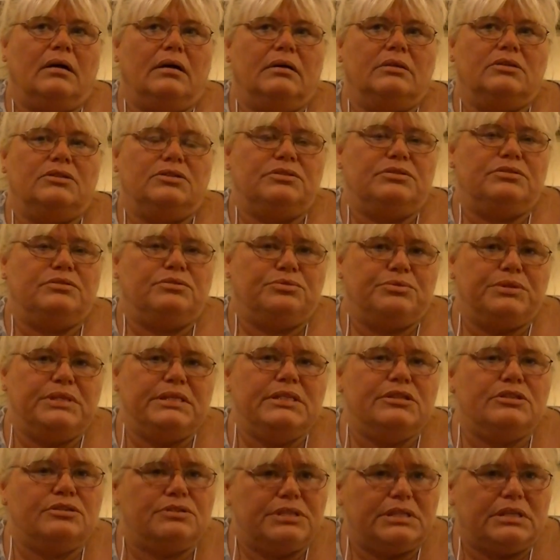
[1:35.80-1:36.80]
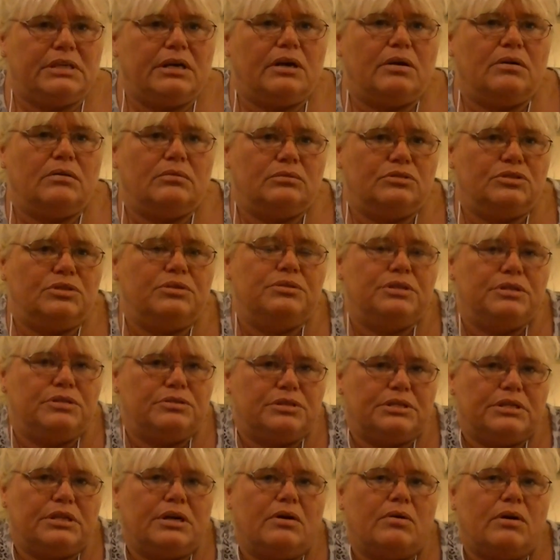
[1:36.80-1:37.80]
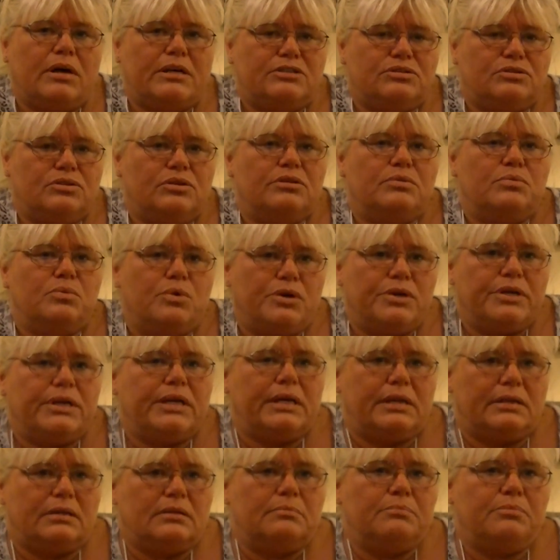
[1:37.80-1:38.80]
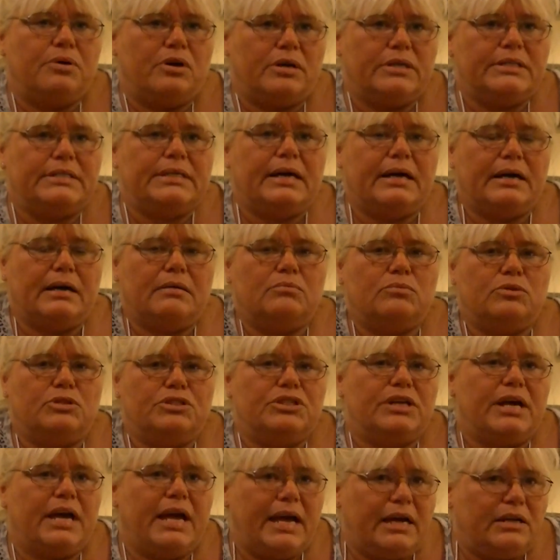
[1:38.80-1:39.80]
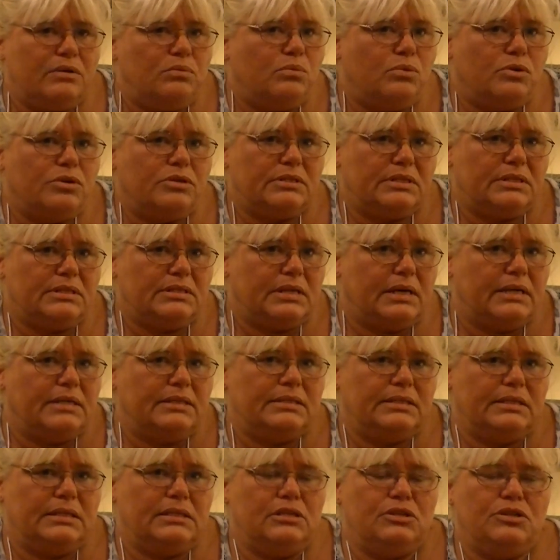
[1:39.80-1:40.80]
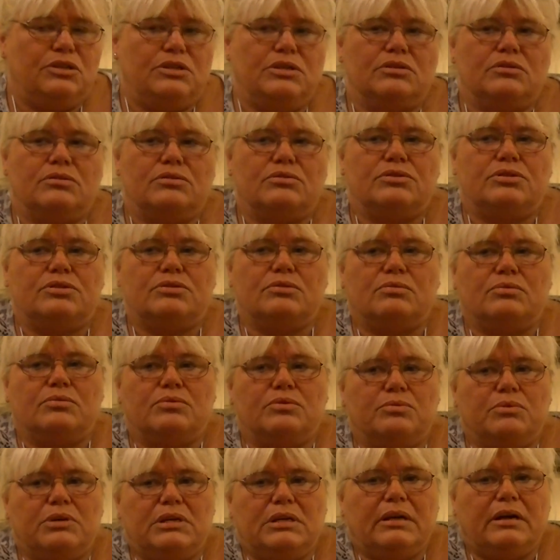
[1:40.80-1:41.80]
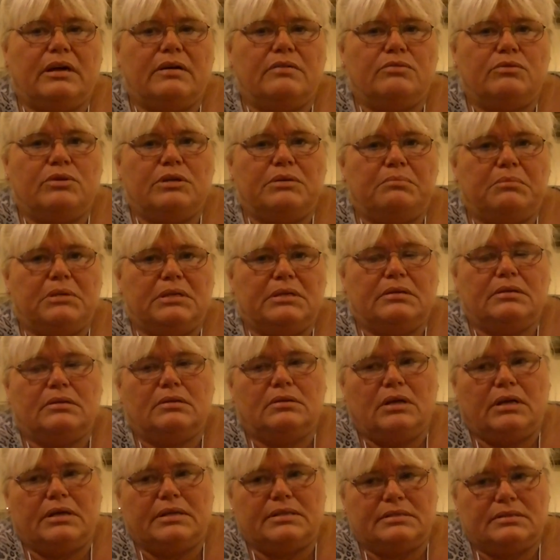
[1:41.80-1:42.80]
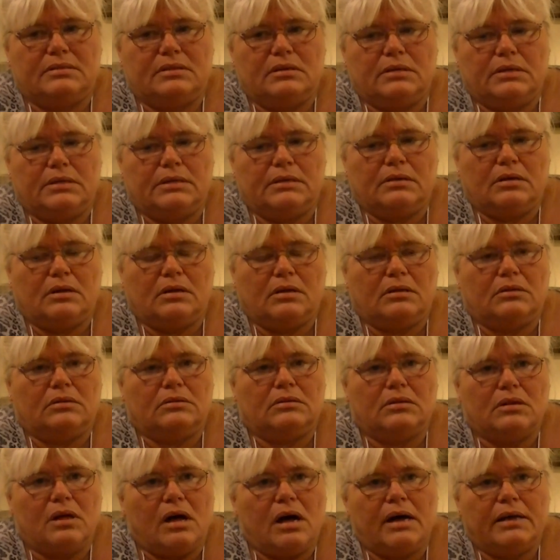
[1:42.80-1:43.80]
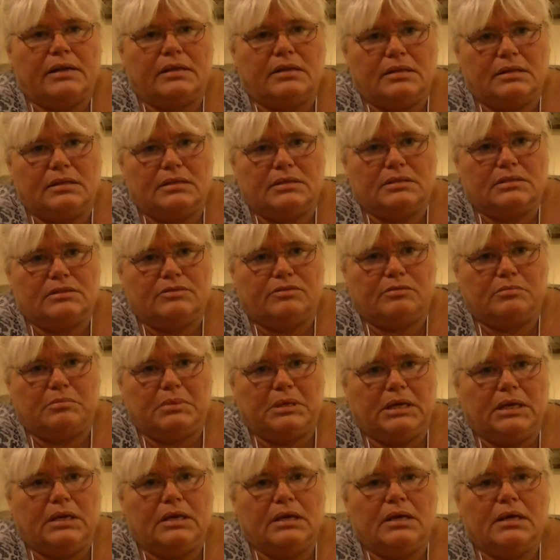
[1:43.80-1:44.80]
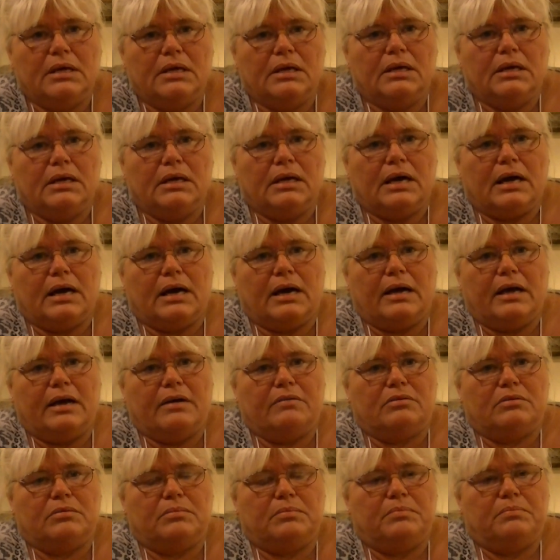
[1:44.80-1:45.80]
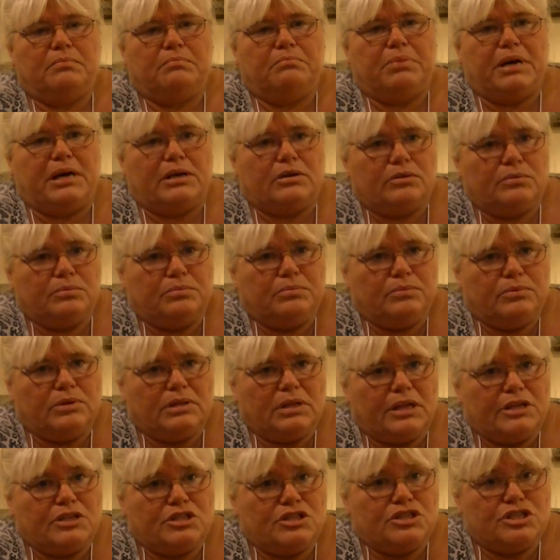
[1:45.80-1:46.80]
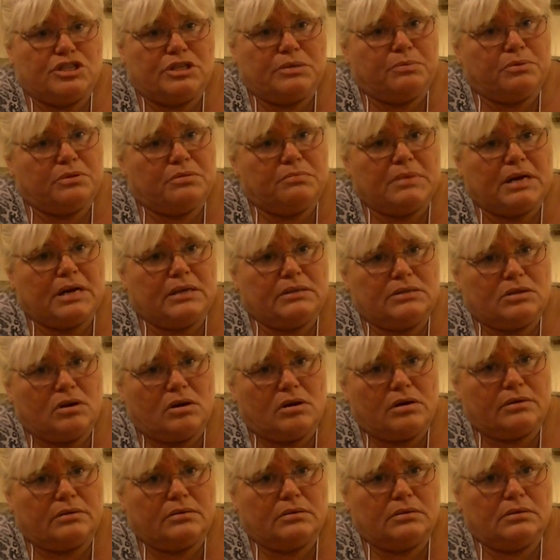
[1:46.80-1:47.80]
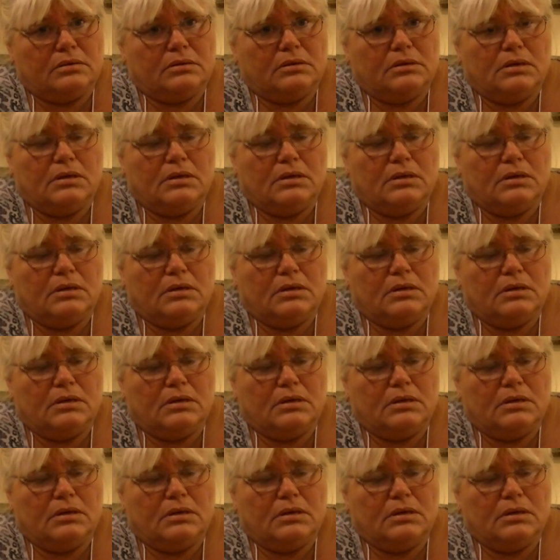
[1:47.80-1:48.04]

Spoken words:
2 years ago, I started working part-time, which I hadn't worked in 19 years. So the recovery has done a lot of things for me. I have a better relationship with my daughter.